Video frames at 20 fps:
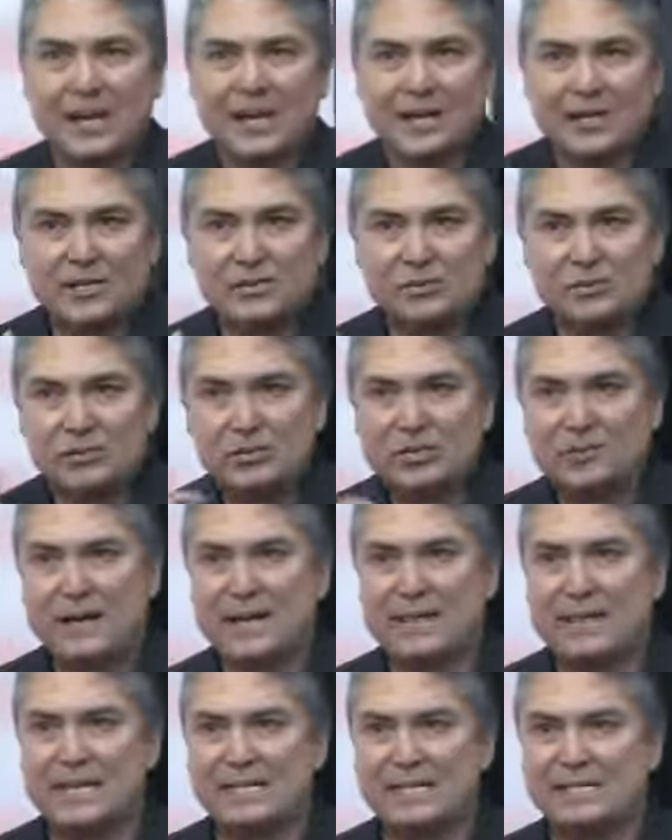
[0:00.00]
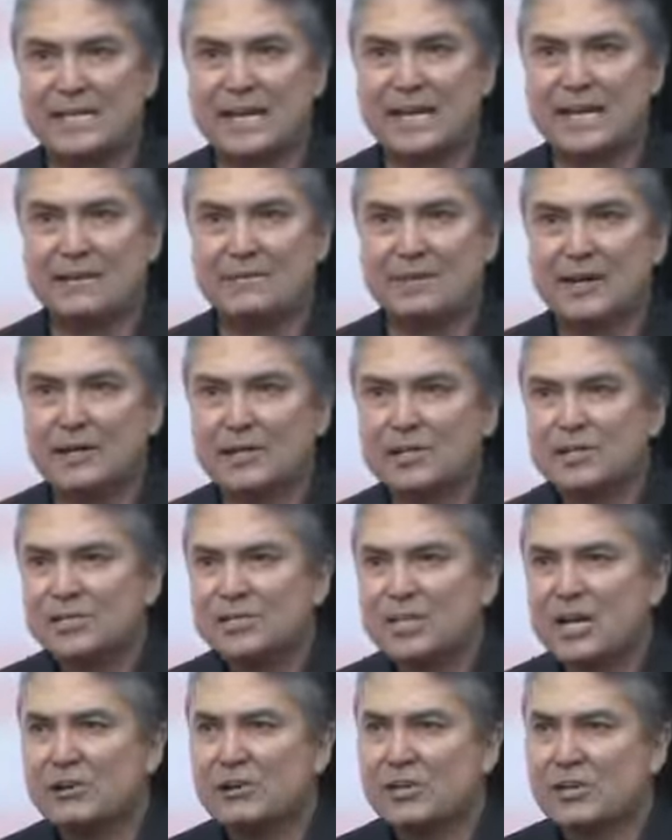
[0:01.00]
I'm going to talk to you about that today, but I'm going to
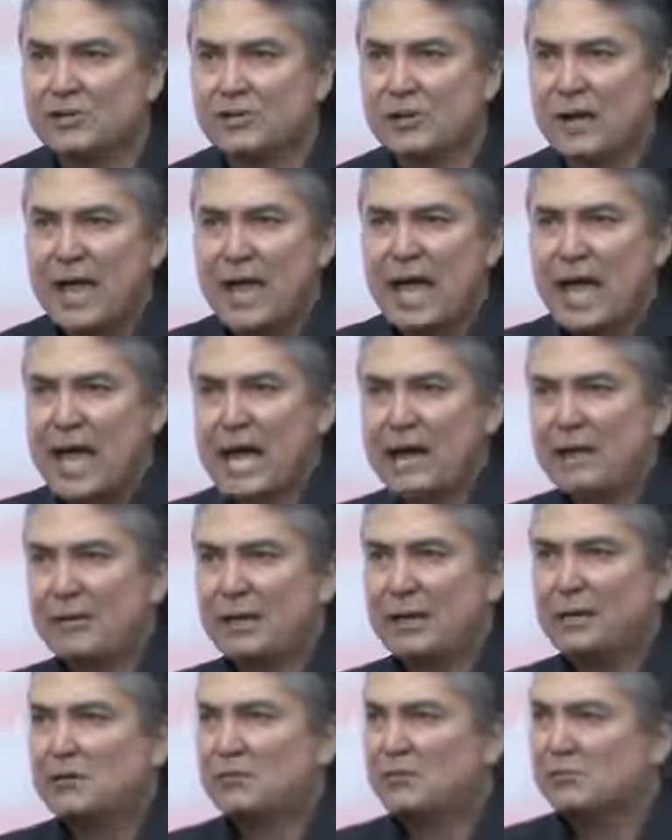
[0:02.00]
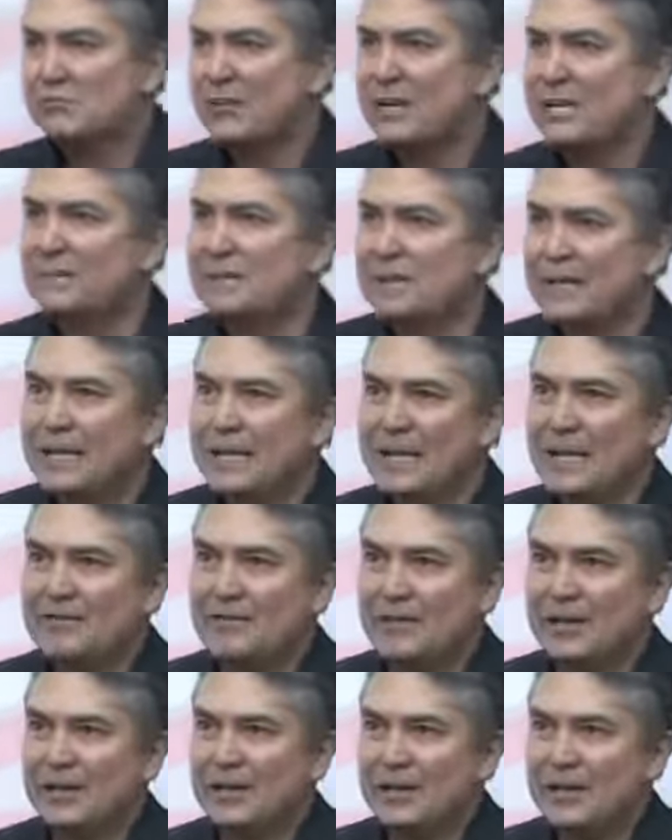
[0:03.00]
show you how incredibly
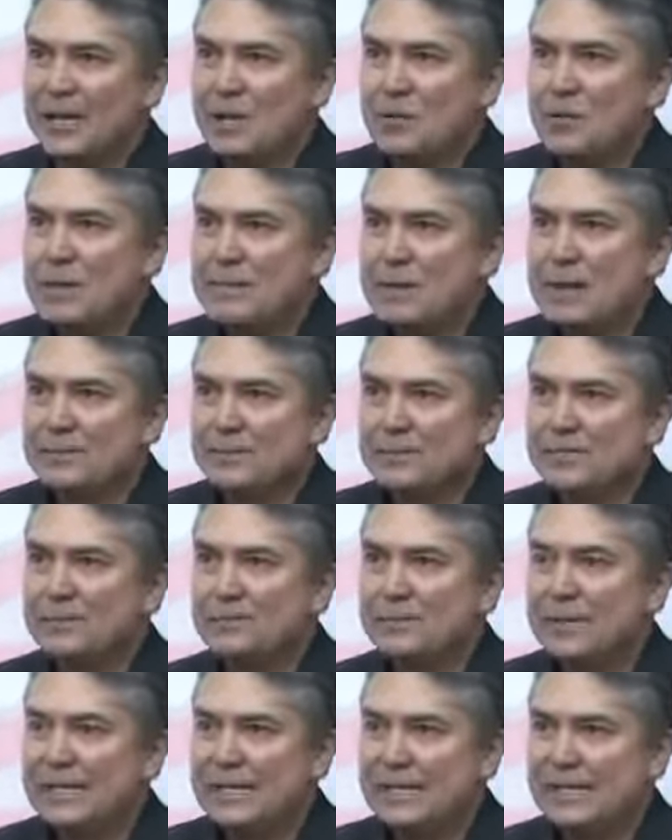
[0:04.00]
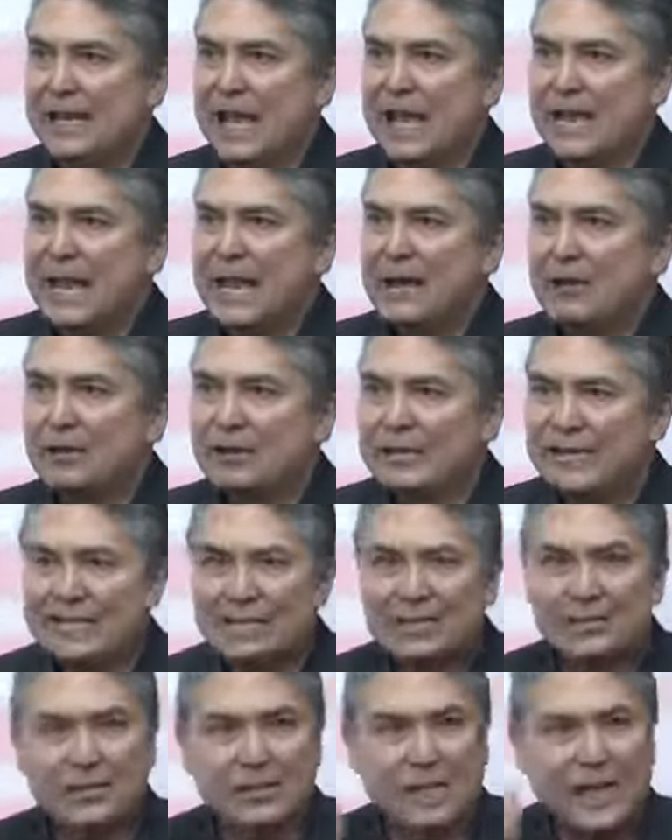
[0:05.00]
clever web apps can be and how
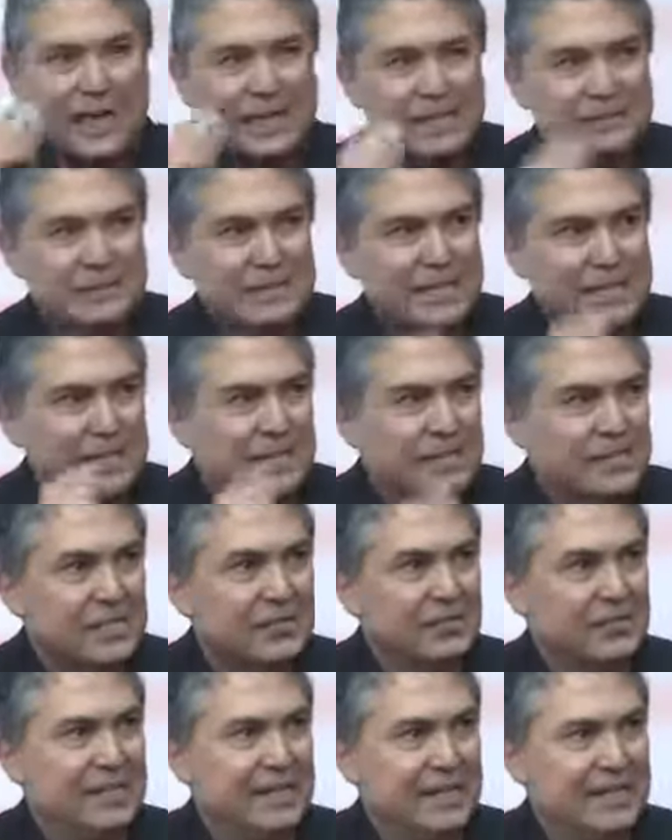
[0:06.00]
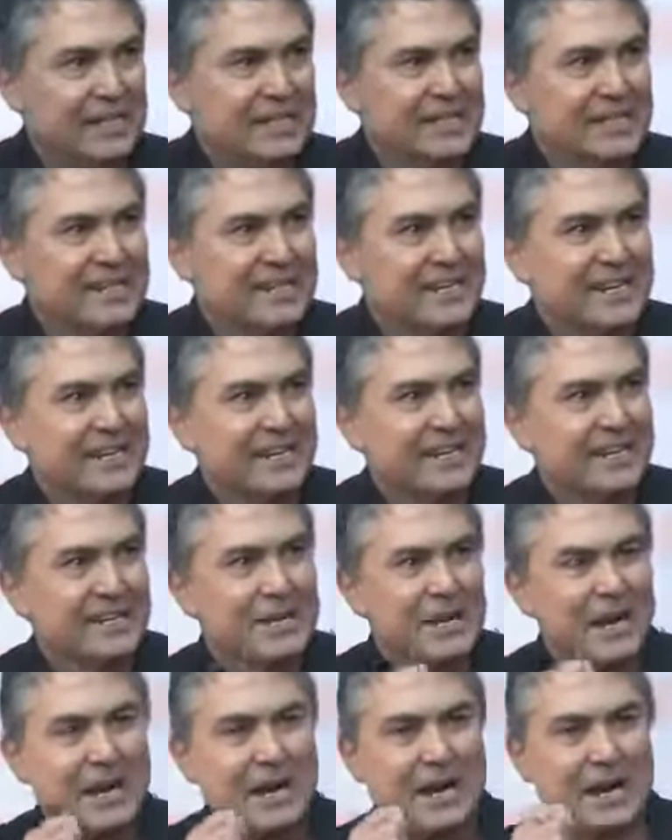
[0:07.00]
little expertise you need
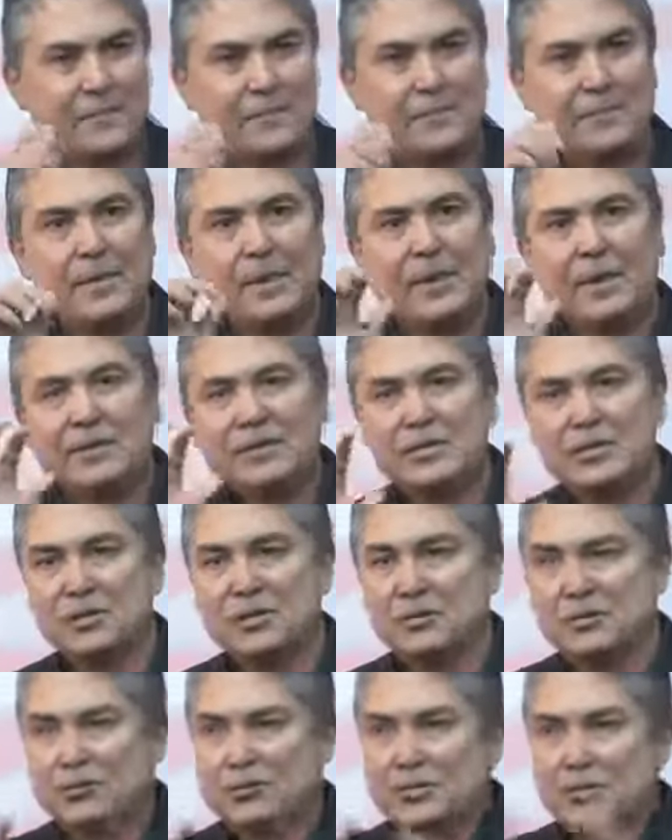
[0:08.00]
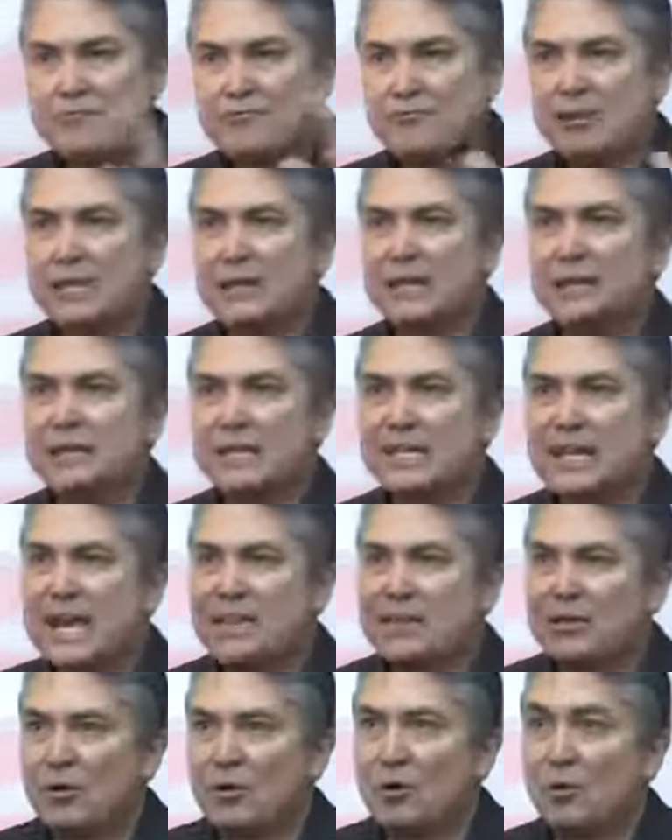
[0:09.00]
to bring
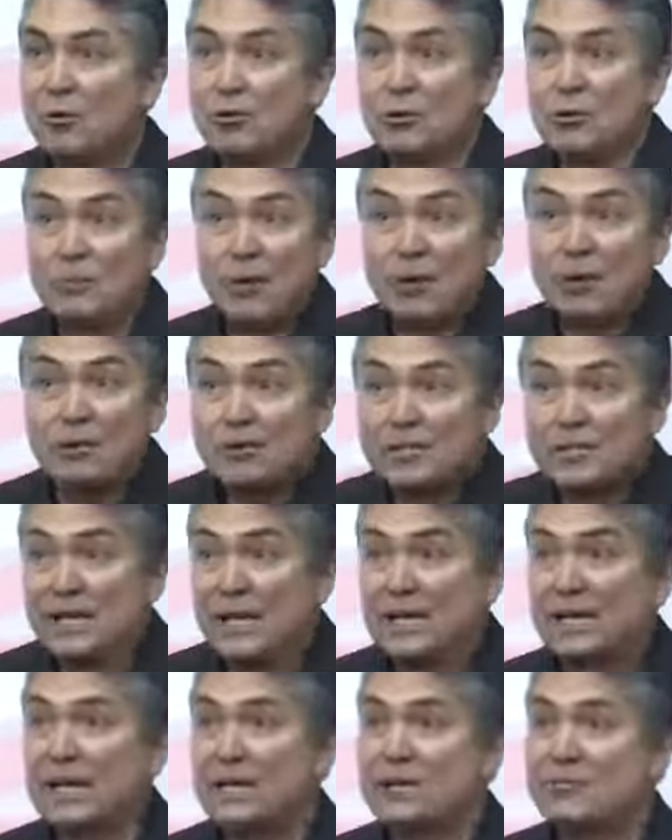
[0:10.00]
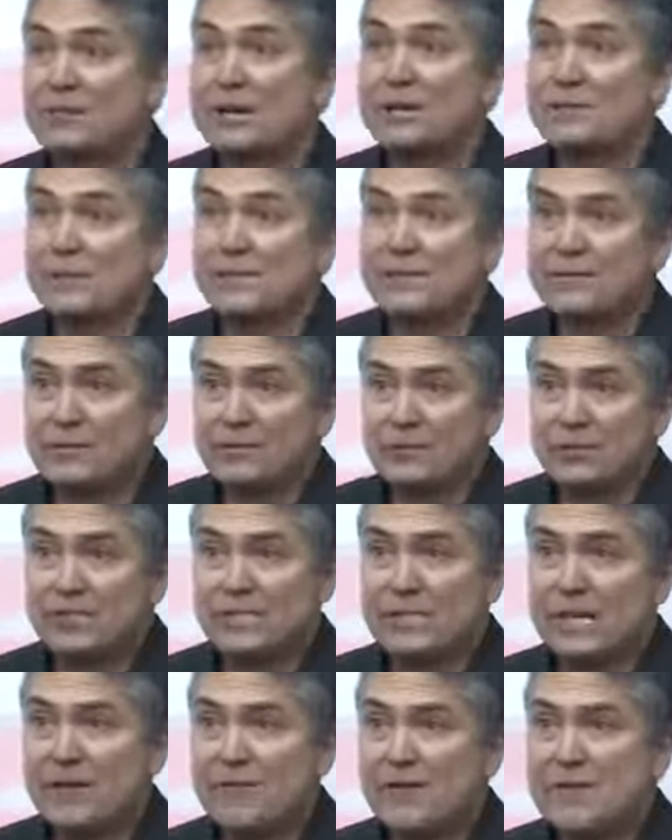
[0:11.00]
together all what looks like incredibly difficult
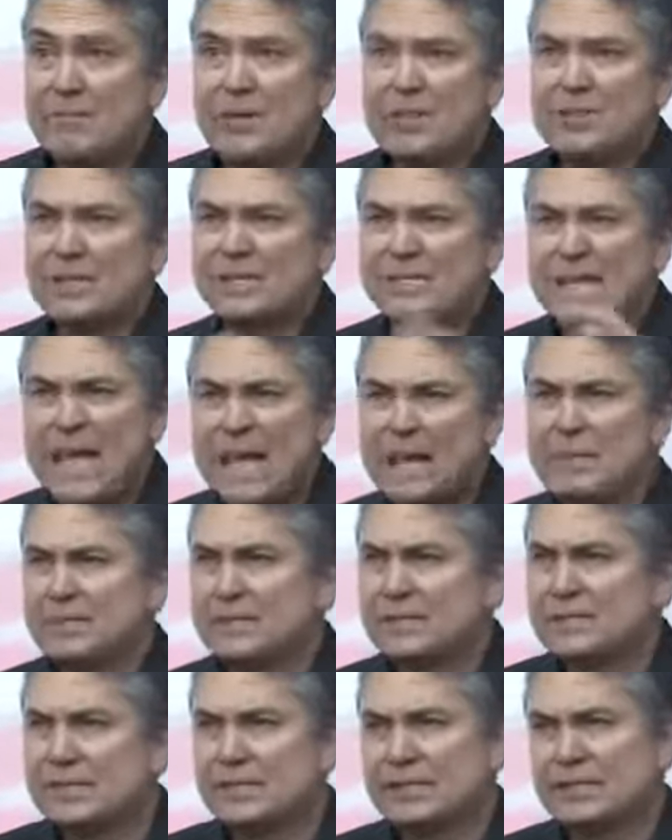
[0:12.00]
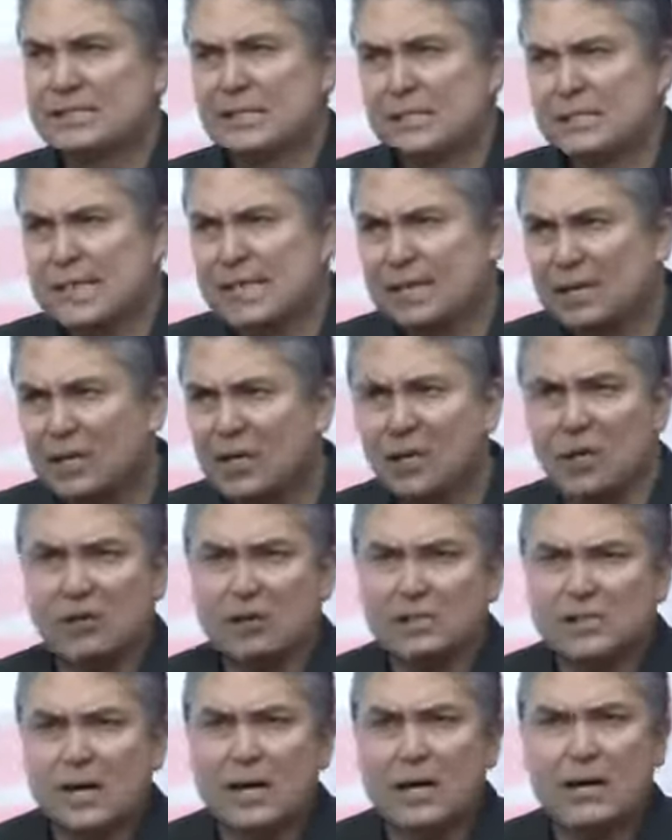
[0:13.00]
stuff. Everybody thinks apps and it's going to take a
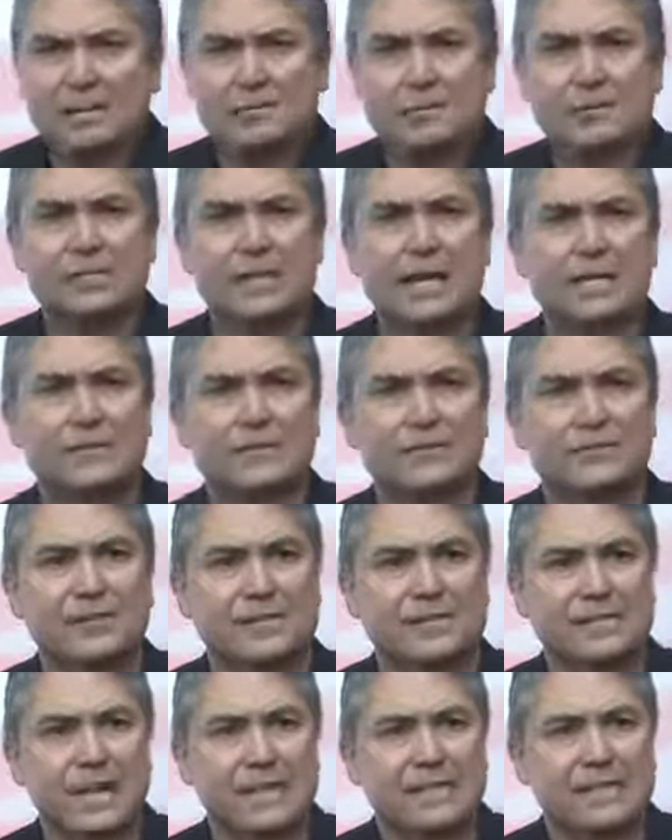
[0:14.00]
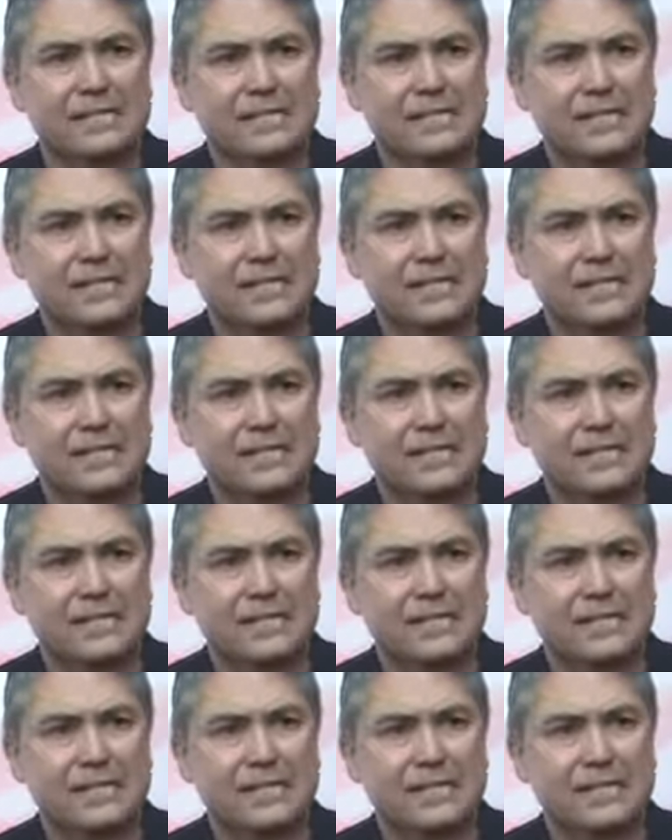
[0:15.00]
long time to put together sophisticated